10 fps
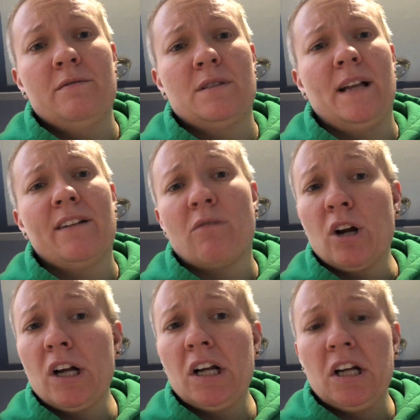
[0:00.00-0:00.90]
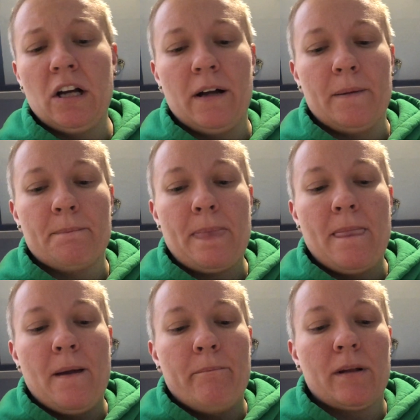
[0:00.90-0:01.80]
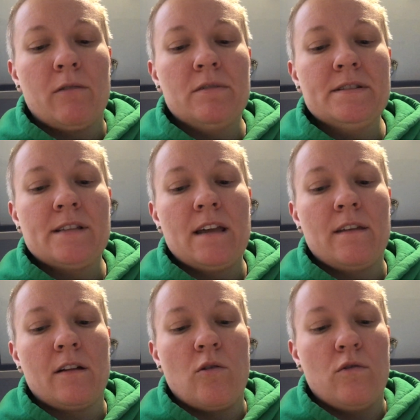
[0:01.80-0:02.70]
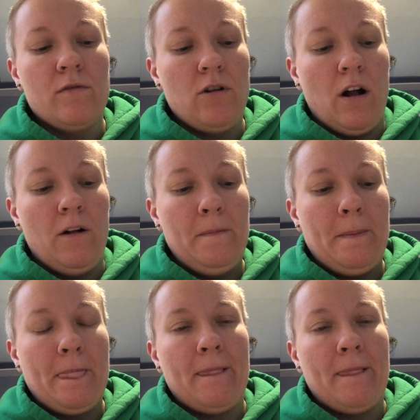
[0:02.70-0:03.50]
It was a lot of work. But I will say that overall,